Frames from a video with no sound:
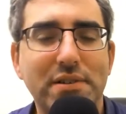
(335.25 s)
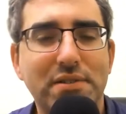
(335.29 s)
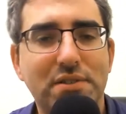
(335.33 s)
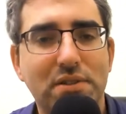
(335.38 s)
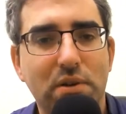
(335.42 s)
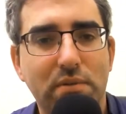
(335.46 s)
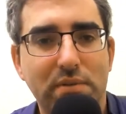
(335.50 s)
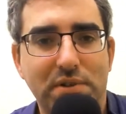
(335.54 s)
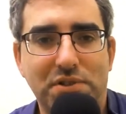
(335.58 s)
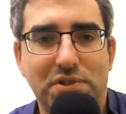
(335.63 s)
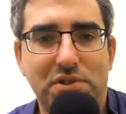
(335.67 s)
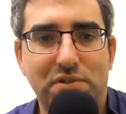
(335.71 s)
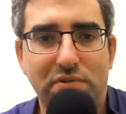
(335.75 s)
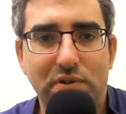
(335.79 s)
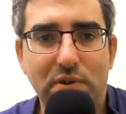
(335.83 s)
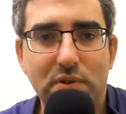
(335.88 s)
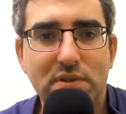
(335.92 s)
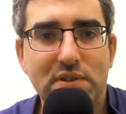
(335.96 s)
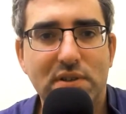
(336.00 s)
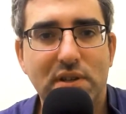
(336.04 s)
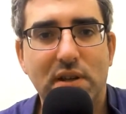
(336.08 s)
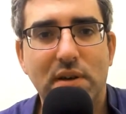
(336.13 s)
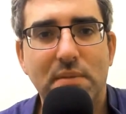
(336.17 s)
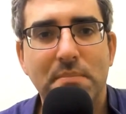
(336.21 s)
So in
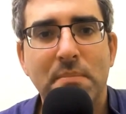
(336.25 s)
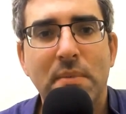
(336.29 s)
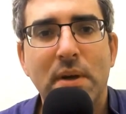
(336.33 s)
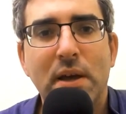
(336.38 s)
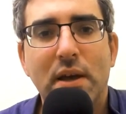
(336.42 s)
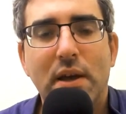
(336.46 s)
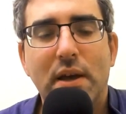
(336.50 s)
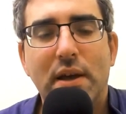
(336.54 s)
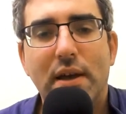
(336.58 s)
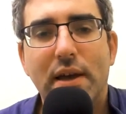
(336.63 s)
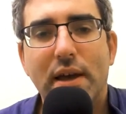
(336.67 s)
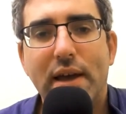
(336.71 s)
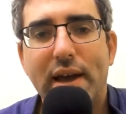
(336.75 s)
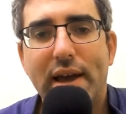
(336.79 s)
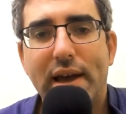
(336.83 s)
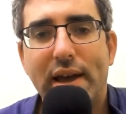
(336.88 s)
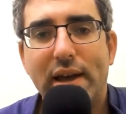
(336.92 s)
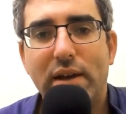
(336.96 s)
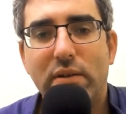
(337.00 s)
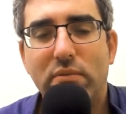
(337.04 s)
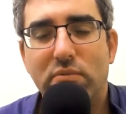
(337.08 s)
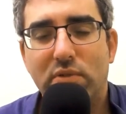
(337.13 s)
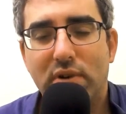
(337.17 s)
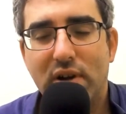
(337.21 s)
Jerusalem,
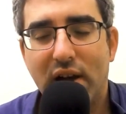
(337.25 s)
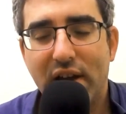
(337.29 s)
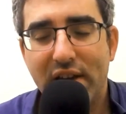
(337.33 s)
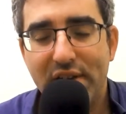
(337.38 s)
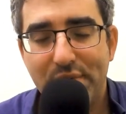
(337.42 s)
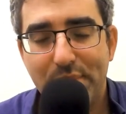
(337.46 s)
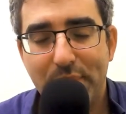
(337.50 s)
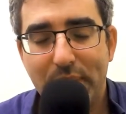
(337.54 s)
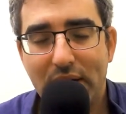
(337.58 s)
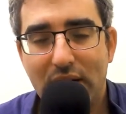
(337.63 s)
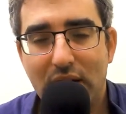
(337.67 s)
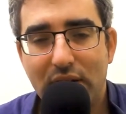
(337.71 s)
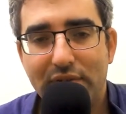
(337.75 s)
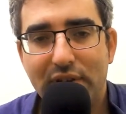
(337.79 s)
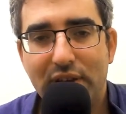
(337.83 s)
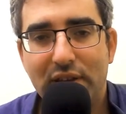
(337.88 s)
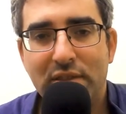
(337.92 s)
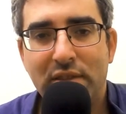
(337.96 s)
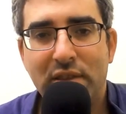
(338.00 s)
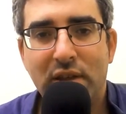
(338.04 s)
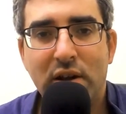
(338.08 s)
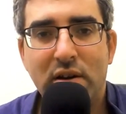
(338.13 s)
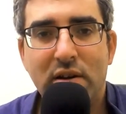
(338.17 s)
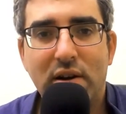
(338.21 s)
where I've been
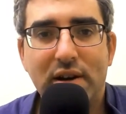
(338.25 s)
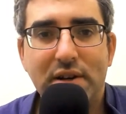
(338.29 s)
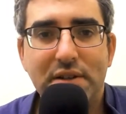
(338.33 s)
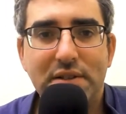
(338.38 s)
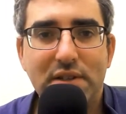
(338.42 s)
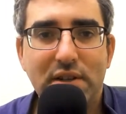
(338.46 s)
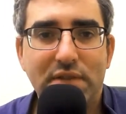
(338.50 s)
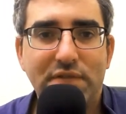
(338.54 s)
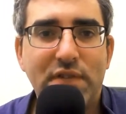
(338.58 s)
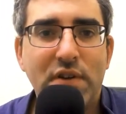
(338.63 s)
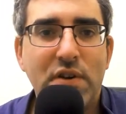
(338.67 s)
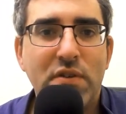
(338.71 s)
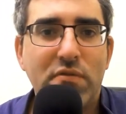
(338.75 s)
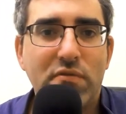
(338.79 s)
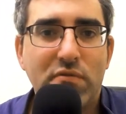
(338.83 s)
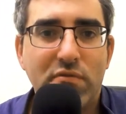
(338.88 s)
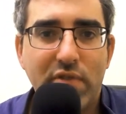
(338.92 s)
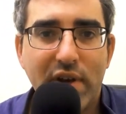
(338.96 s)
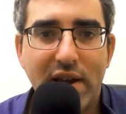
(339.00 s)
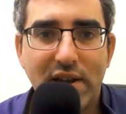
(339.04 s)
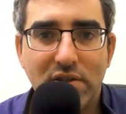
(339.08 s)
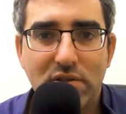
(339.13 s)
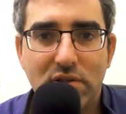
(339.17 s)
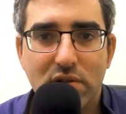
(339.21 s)
living, there are different
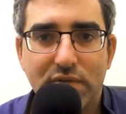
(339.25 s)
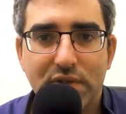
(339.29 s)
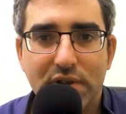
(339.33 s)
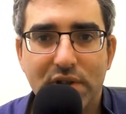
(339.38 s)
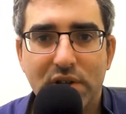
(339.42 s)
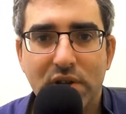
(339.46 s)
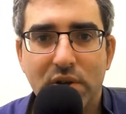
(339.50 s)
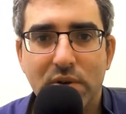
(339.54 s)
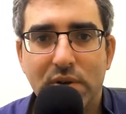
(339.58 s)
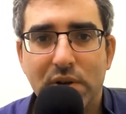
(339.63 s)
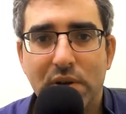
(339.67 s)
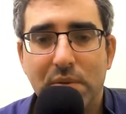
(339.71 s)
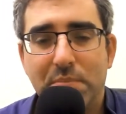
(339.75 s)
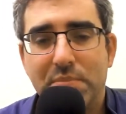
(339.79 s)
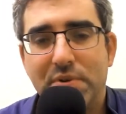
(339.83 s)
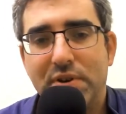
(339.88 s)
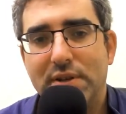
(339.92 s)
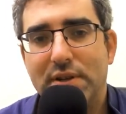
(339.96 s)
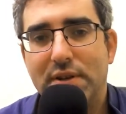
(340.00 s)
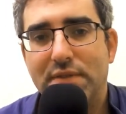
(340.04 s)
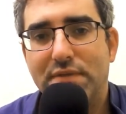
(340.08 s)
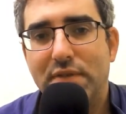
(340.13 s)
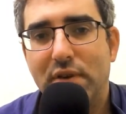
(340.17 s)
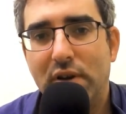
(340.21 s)
rates of Arnona per
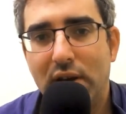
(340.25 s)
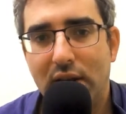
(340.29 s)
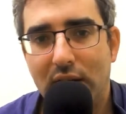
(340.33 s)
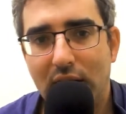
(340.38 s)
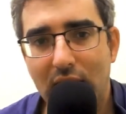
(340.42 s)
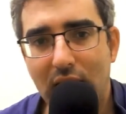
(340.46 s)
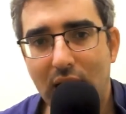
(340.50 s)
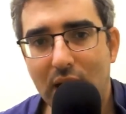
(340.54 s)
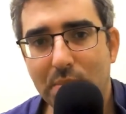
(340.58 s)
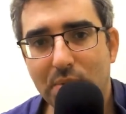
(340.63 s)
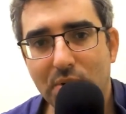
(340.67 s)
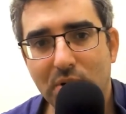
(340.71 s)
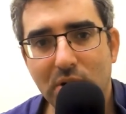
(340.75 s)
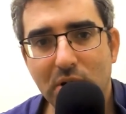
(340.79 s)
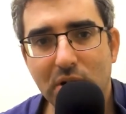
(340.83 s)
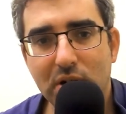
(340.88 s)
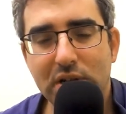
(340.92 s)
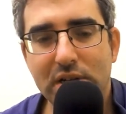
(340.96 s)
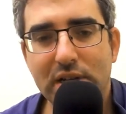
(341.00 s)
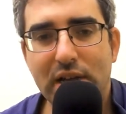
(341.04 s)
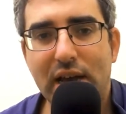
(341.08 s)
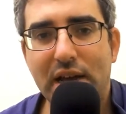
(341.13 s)
different neighborhood,